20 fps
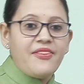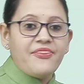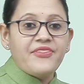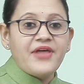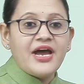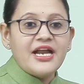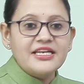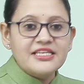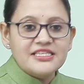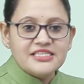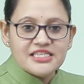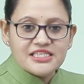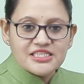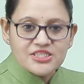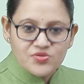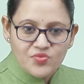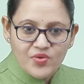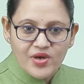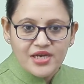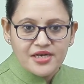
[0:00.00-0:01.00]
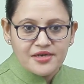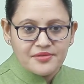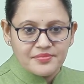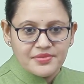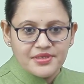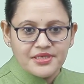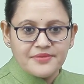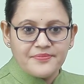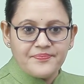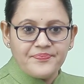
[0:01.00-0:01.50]
that is the square
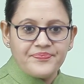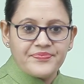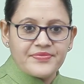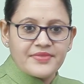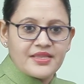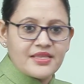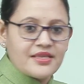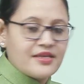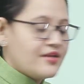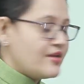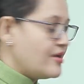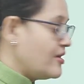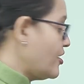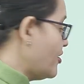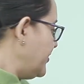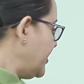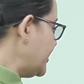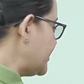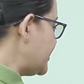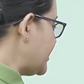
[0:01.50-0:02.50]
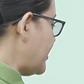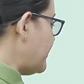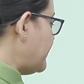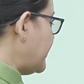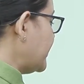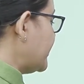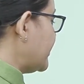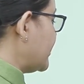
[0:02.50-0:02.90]
number. For example,